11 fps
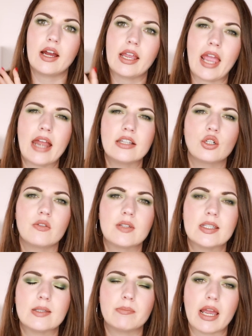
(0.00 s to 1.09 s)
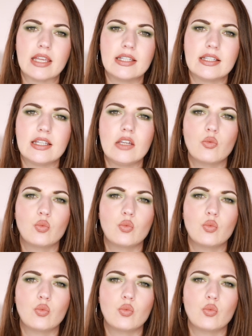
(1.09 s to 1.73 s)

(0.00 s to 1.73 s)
Again, sort of spicy,